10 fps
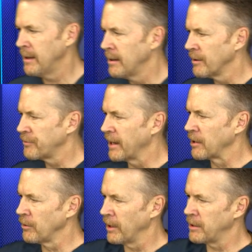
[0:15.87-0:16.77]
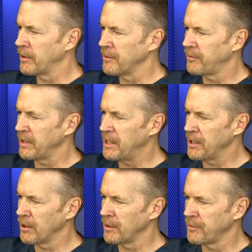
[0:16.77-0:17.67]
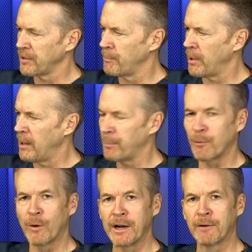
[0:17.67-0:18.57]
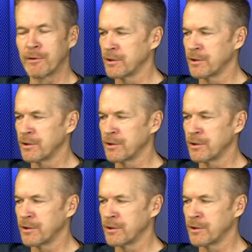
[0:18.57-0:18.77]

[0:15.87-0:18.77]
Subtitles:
Let's take a look. You can see here just a bump right over the